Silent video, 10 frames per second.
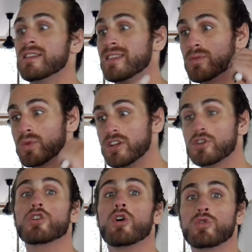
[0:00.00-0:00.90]
that really
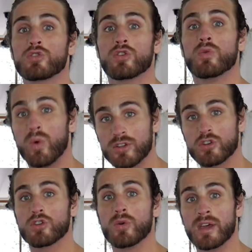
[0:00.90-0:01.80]
shows what
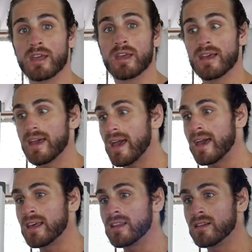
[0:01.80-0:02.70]
you're doing
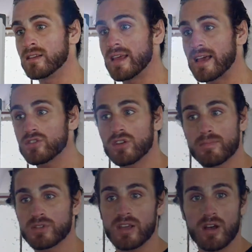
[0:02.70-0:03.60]
and has all
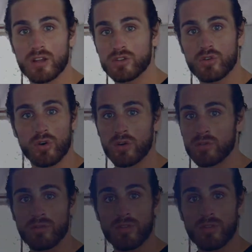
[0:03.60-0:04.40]
the psychological